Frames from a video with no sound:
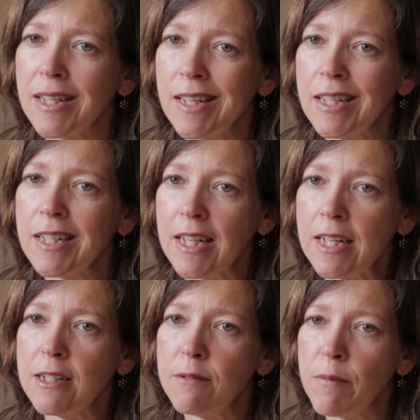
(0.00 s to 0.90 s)
it
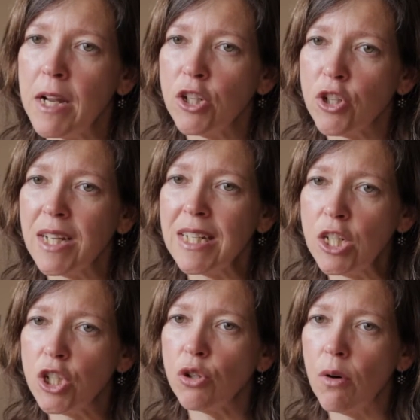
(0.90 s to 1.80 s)
can penetrate
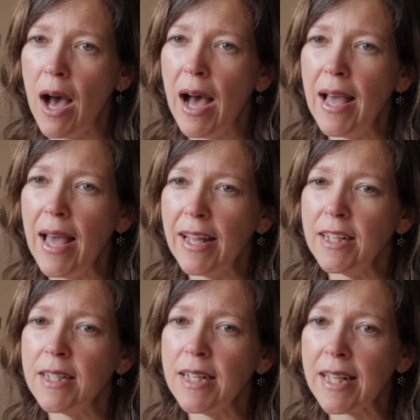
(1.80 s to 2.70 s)
into your eye,
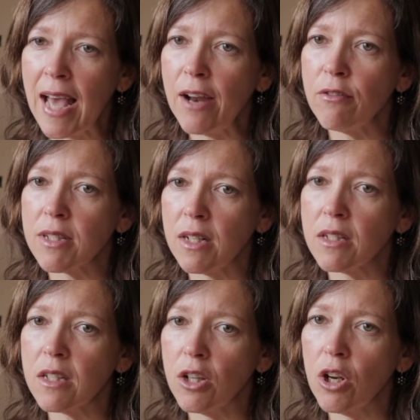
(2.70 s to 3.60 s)
and it can
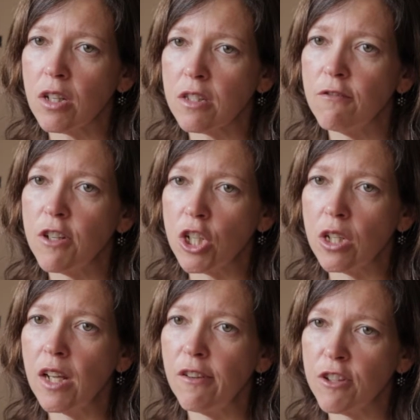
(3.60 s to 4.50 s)
result in the loss of
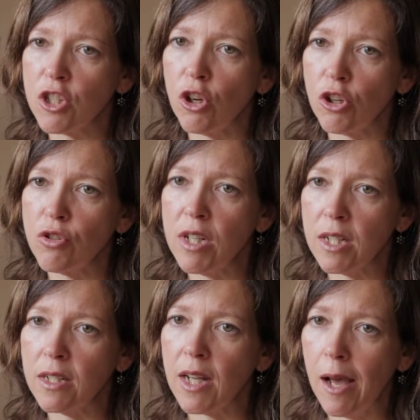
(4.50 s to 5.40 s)
vision if it's not
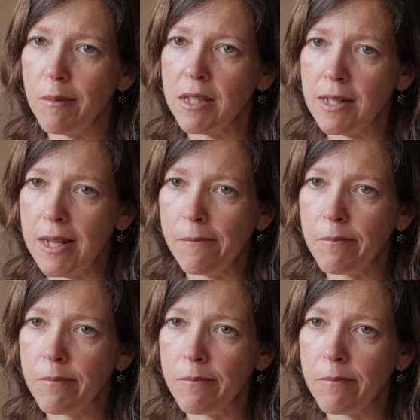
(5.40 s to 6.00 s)
treated timeously.